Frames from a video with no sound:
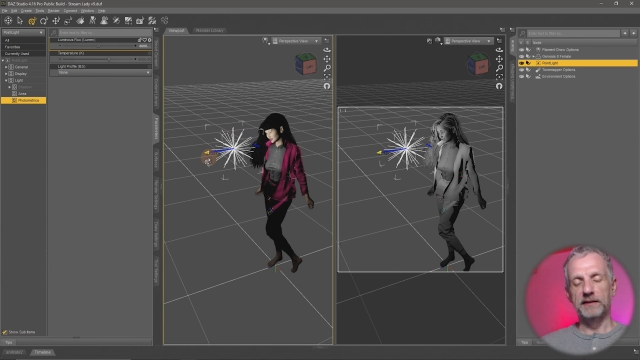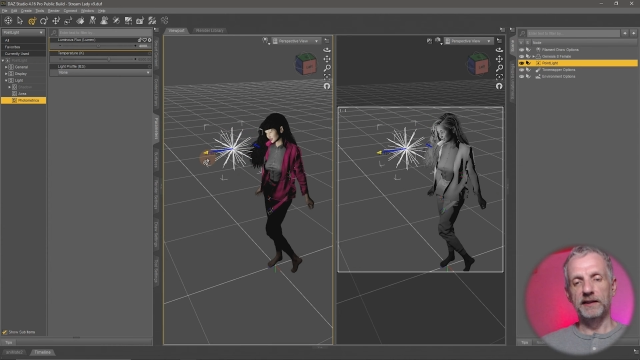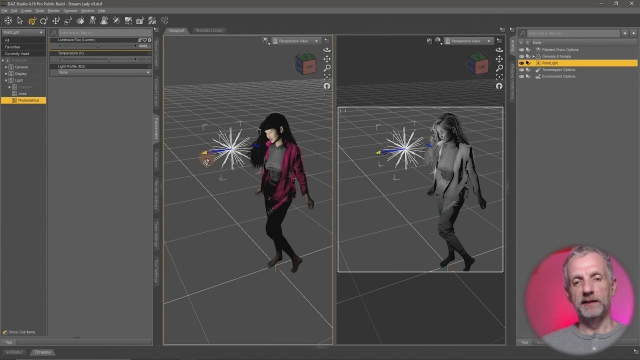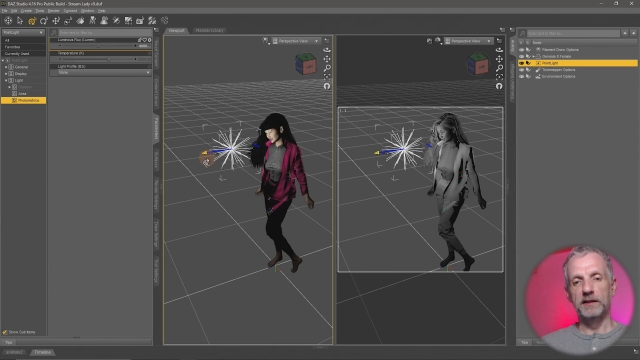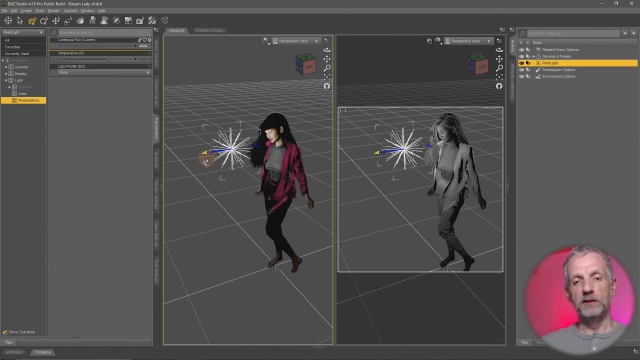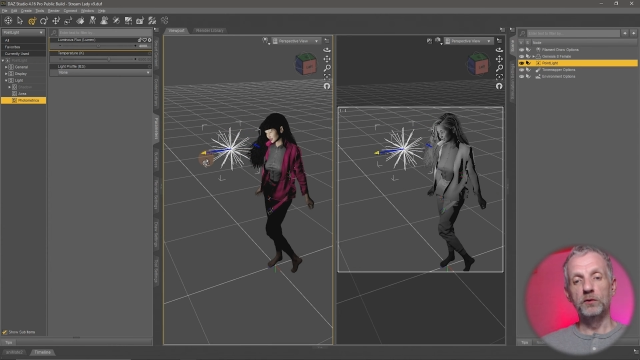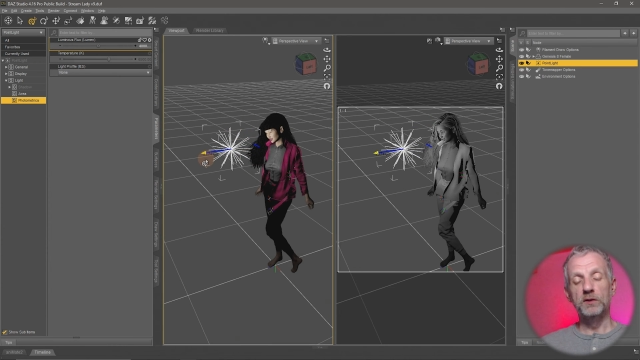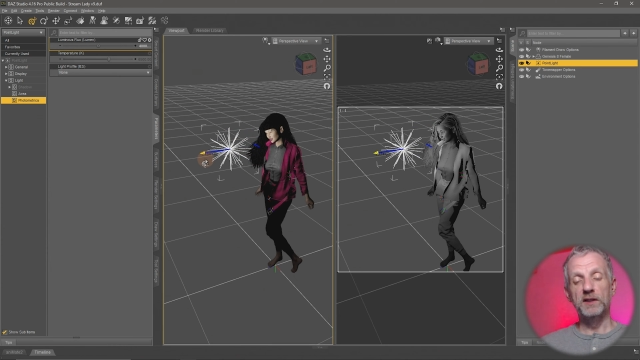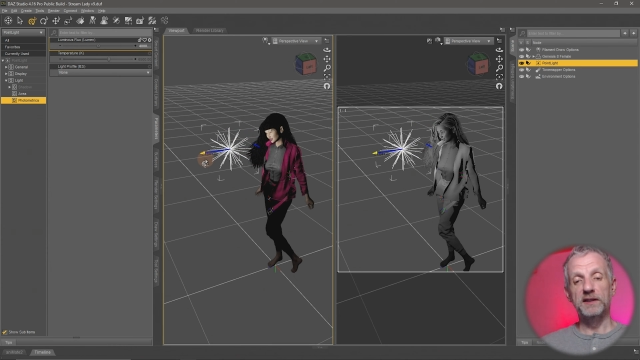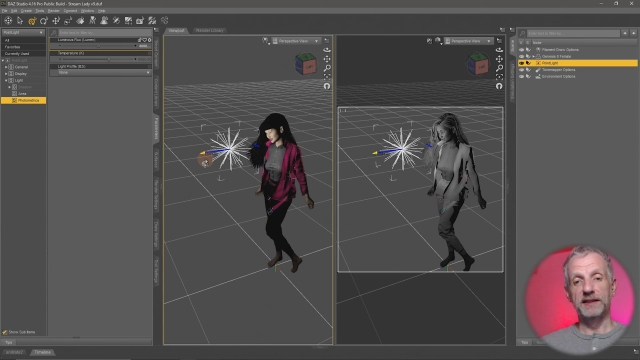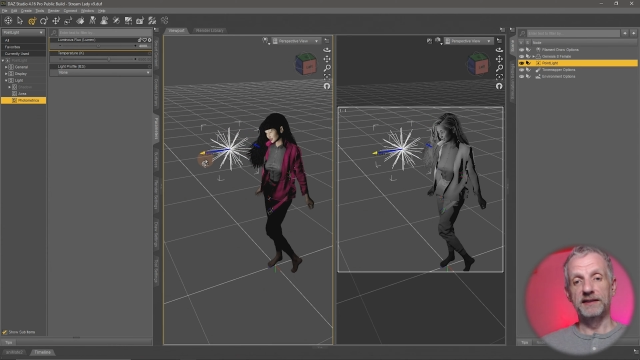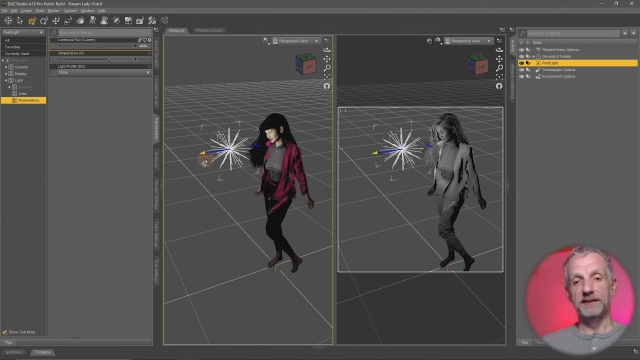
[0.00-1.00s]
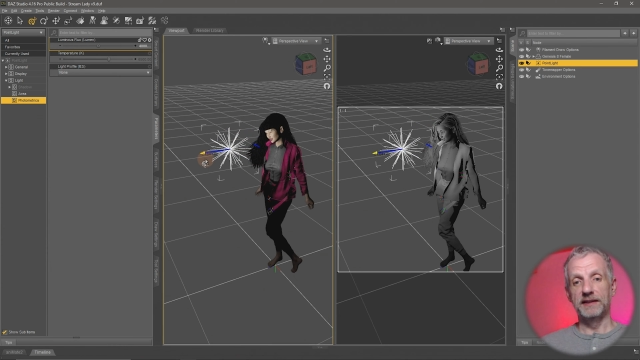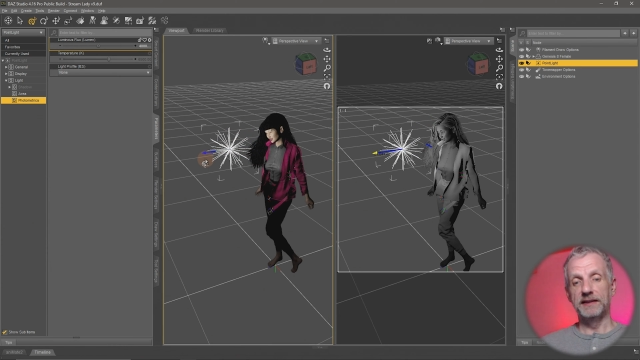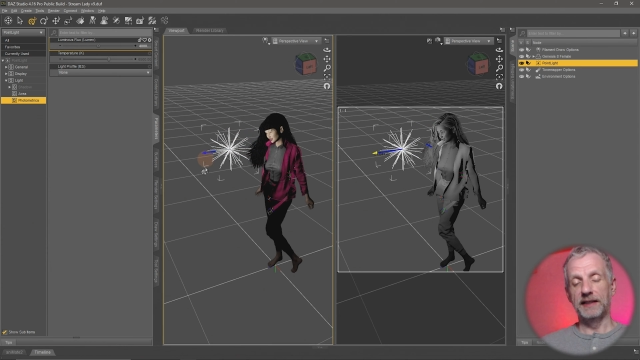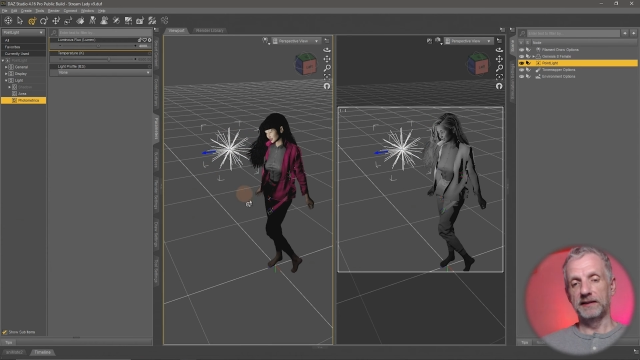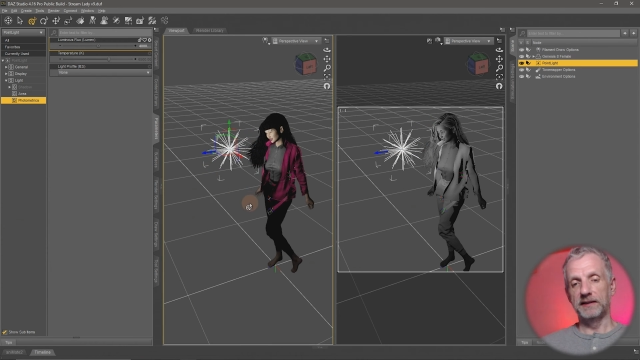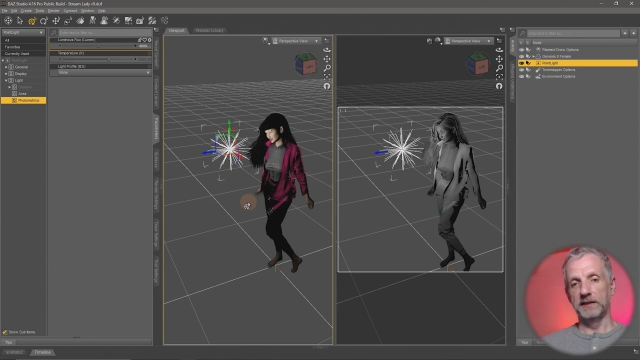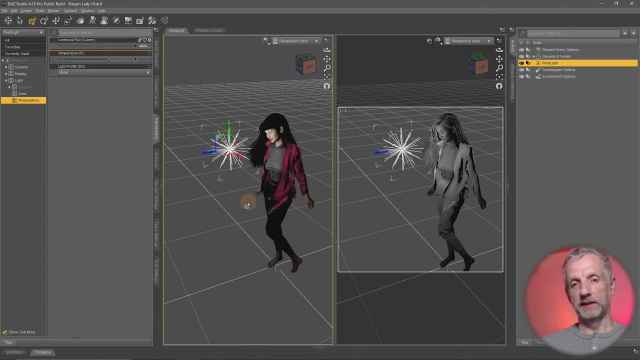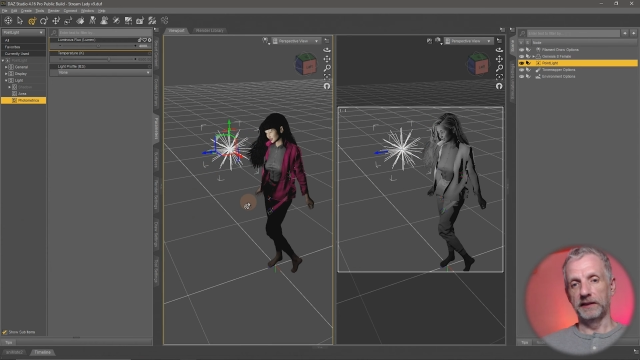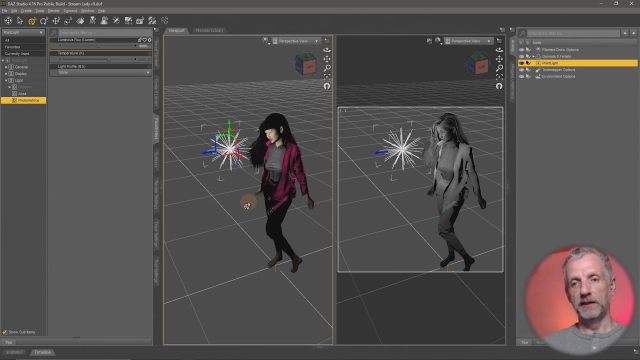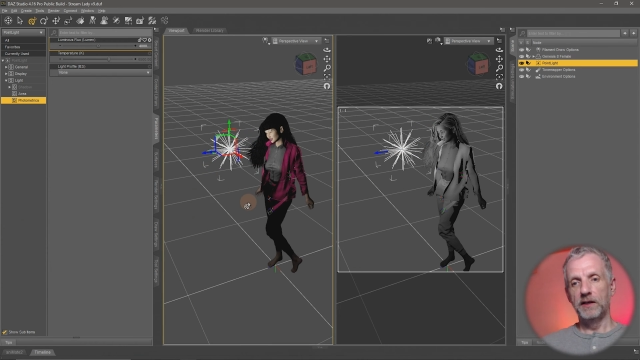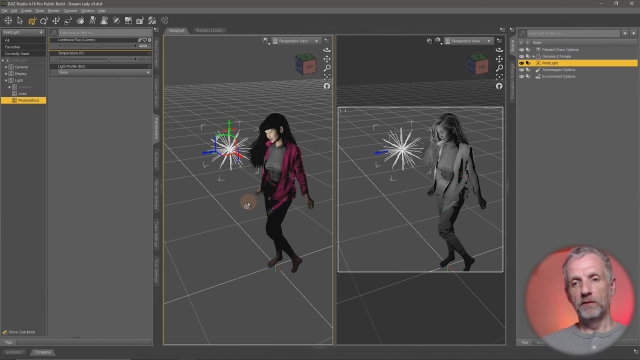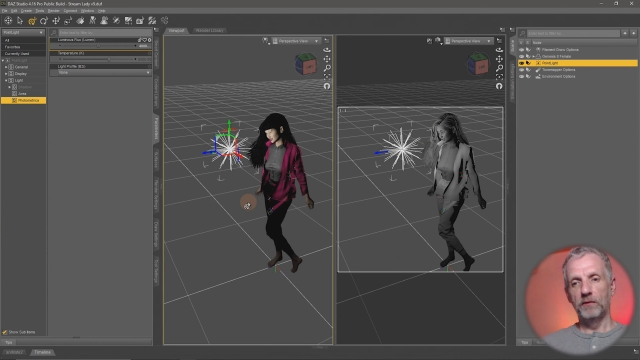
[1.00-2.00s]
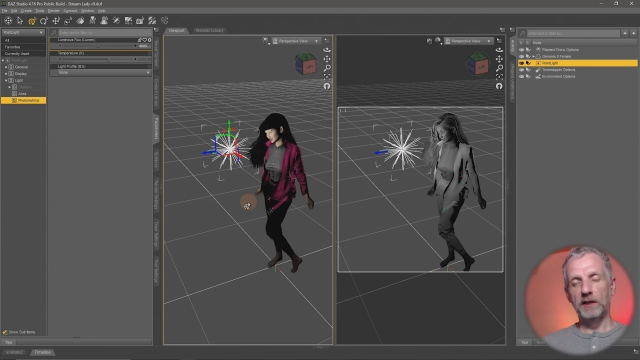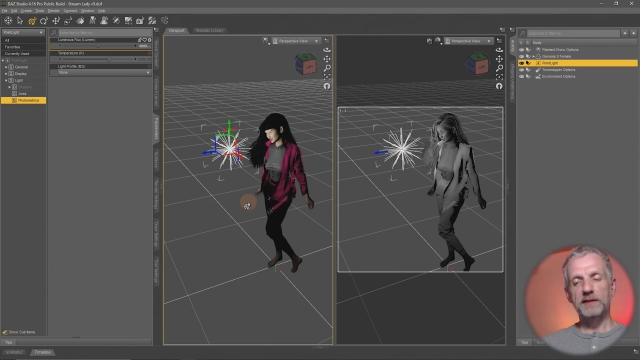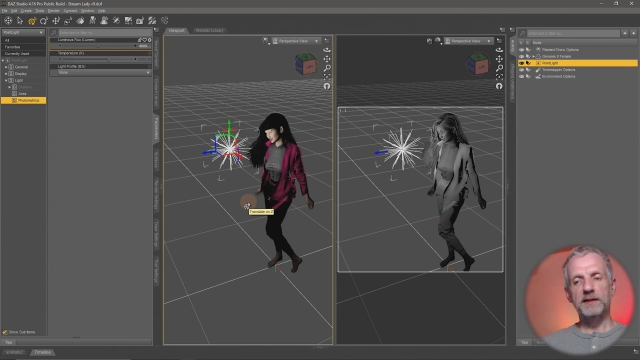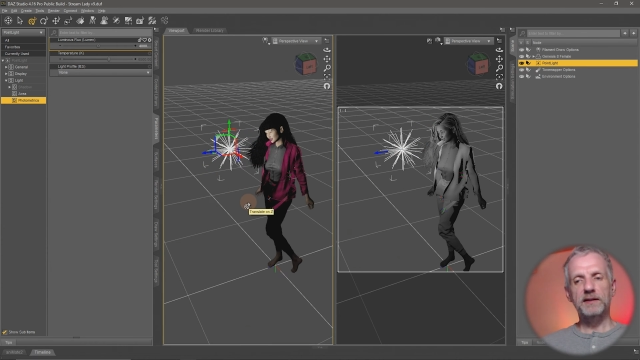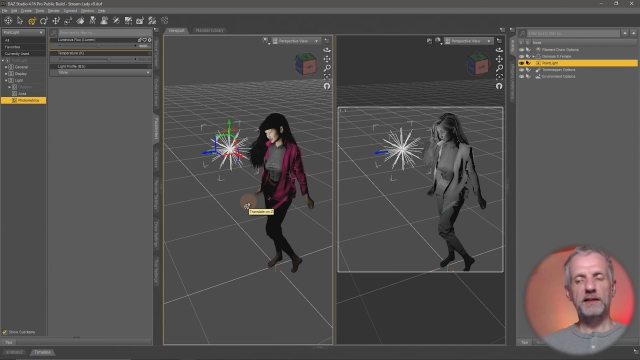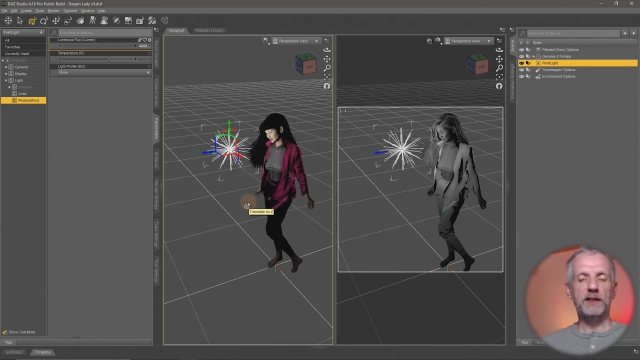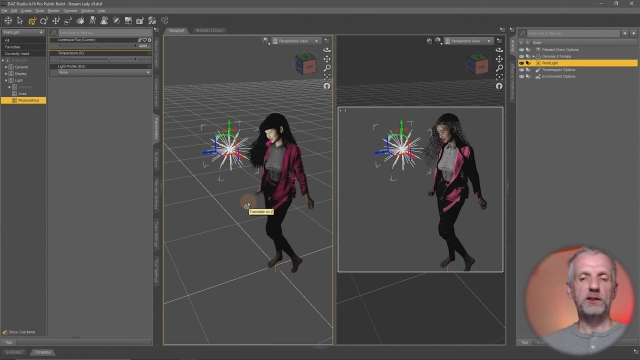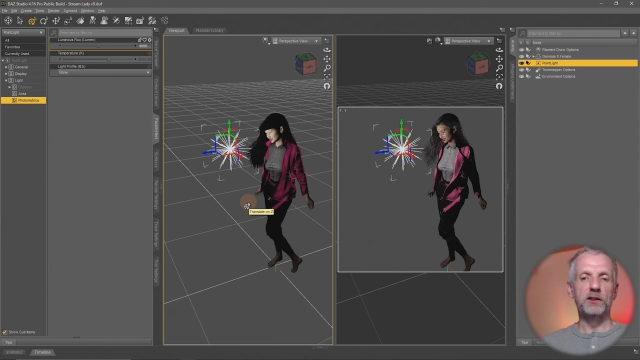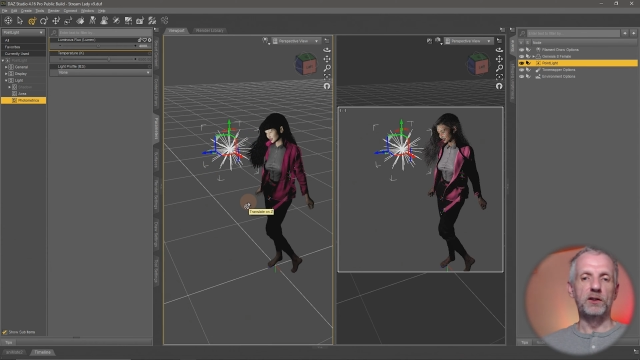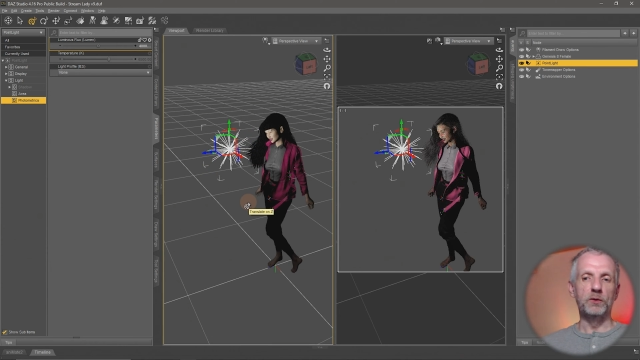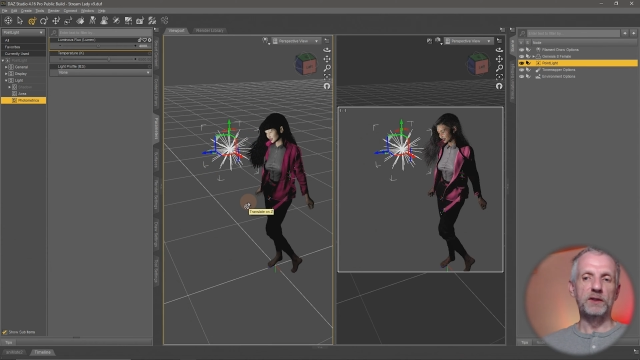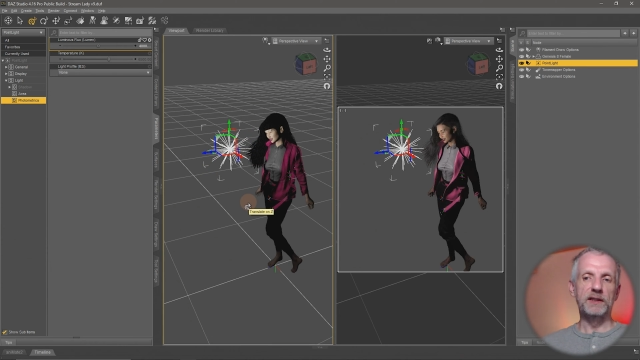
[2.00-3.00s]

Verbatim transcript: it loses its intensity. Well, it doesn't actually lose